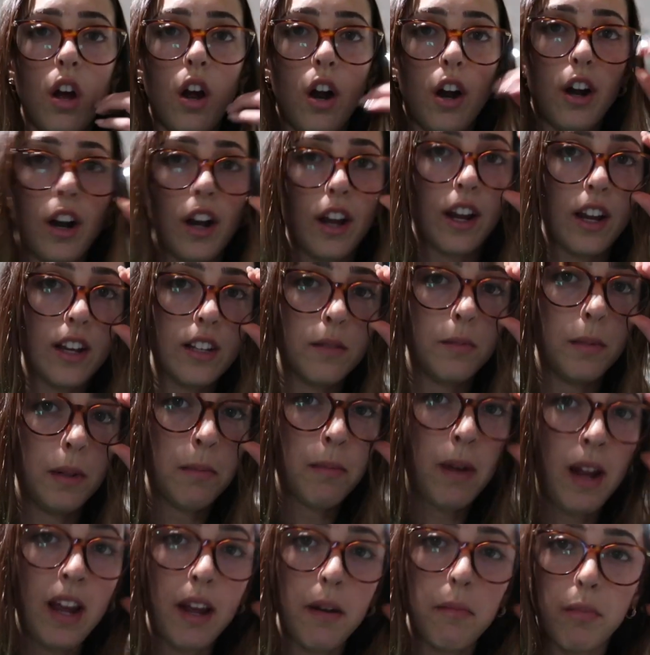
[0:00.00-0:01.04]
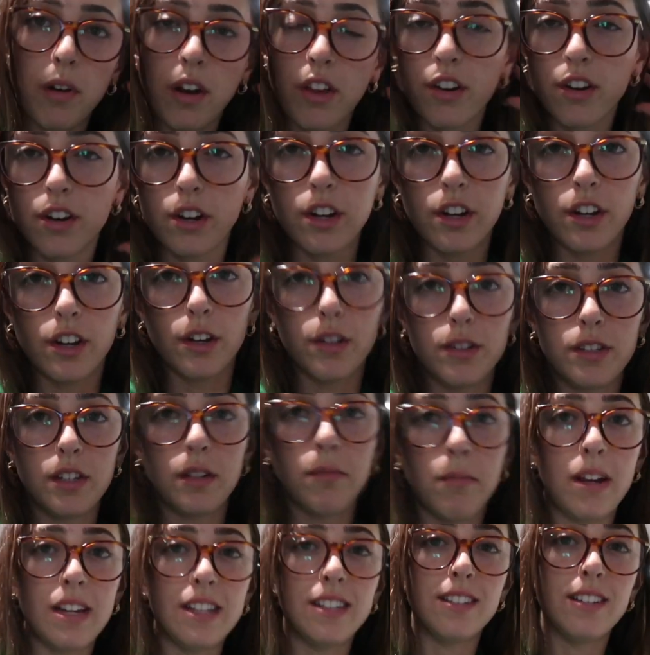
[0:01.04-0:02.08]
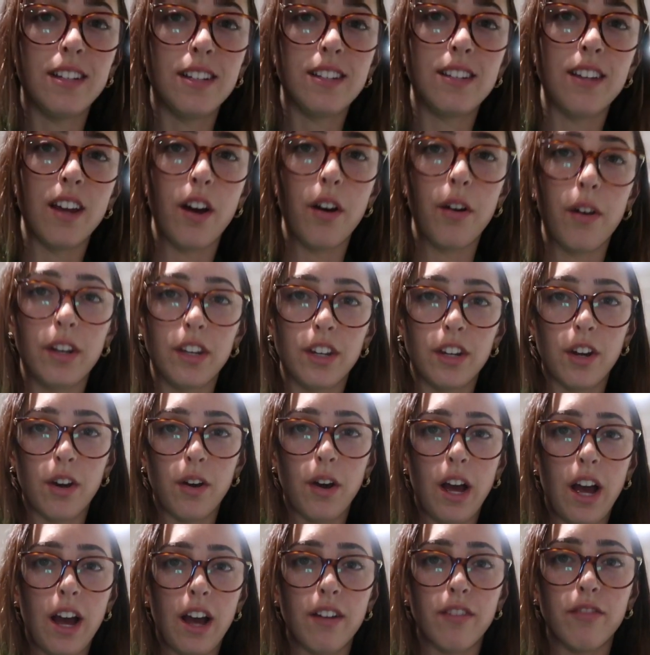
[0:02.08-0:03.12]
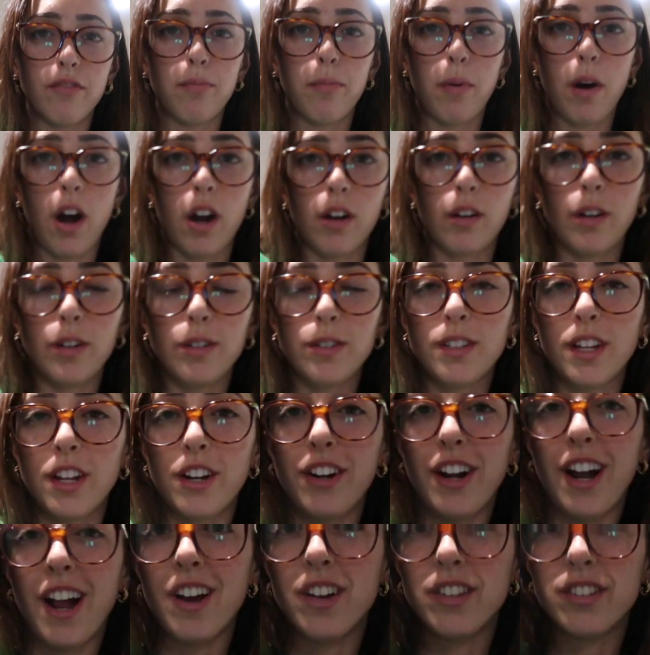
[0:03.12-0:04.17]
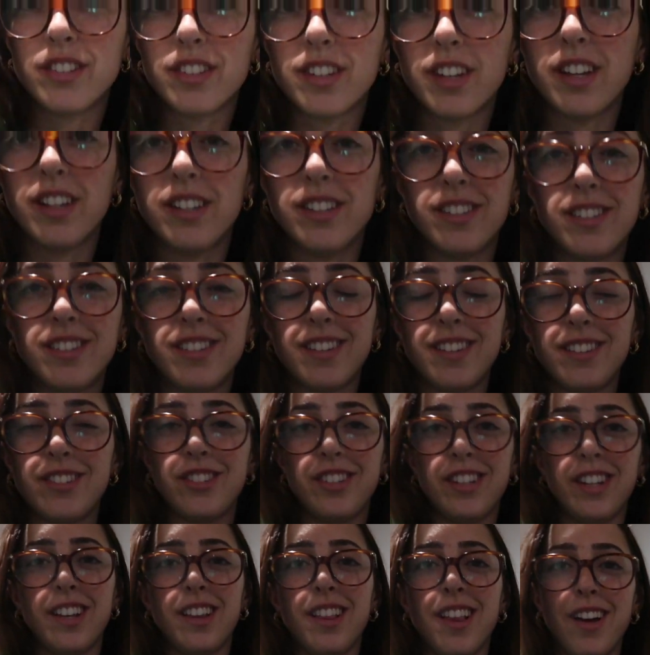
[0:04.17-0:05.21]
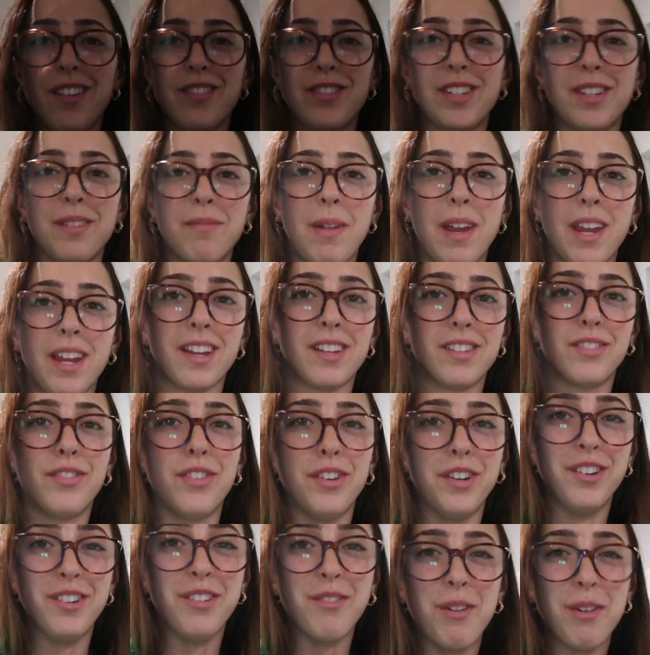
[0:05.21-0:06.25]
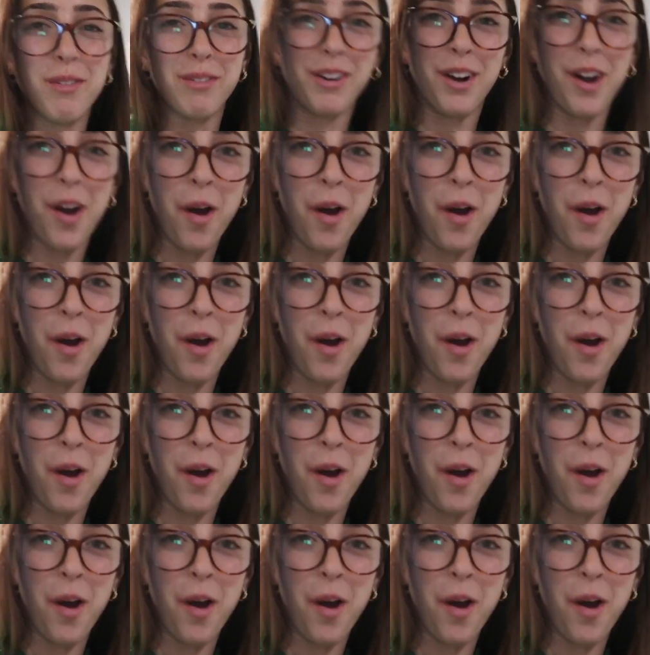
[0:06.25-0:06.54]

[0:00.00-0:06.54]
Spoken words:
Alright guys, me and my brother are gonna go see my sito and go have pot roast at her house because she loves to make us food when we're